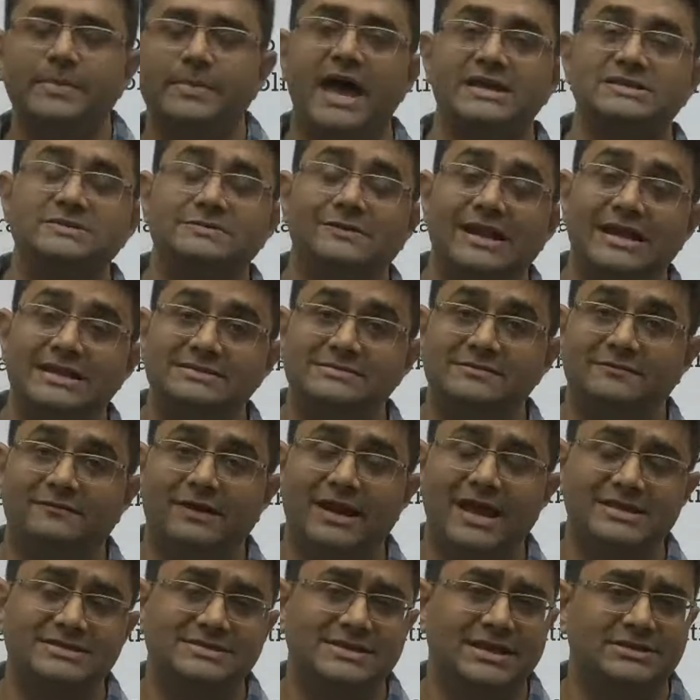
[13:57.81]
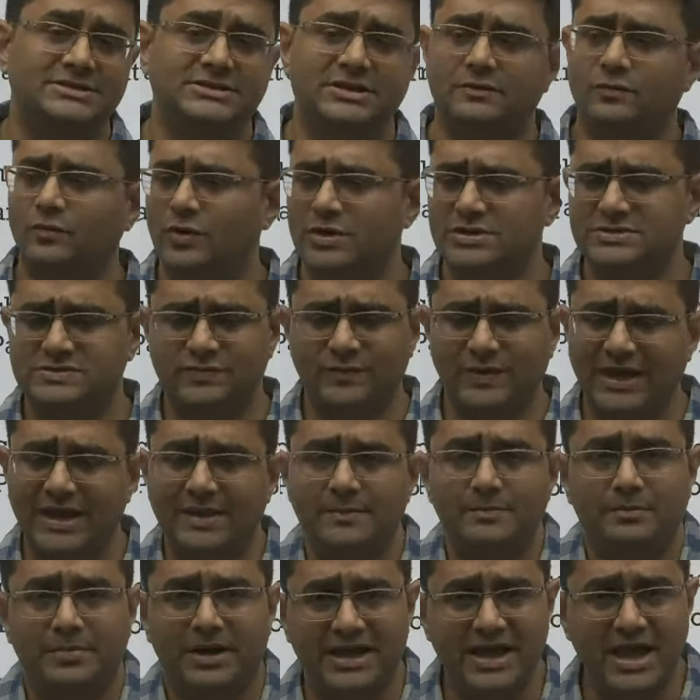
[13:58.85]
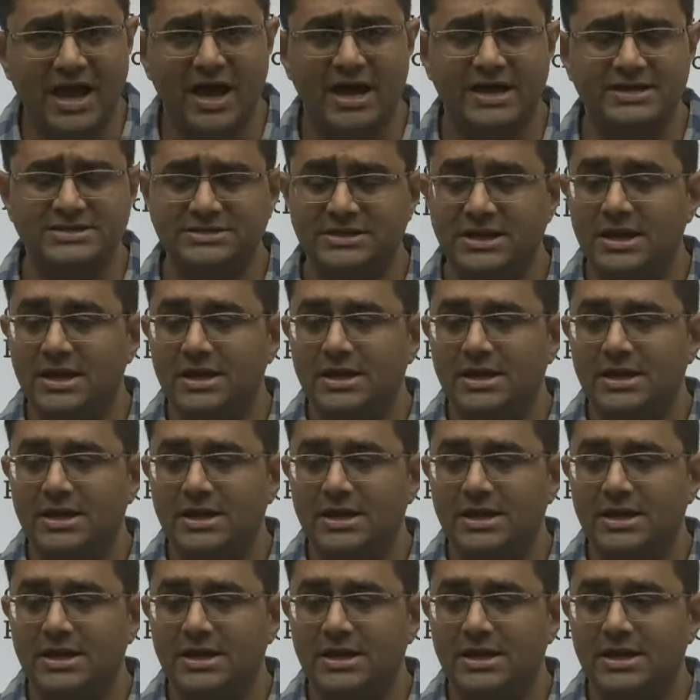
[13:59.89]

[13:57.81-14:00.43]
as well as civilization was very biased.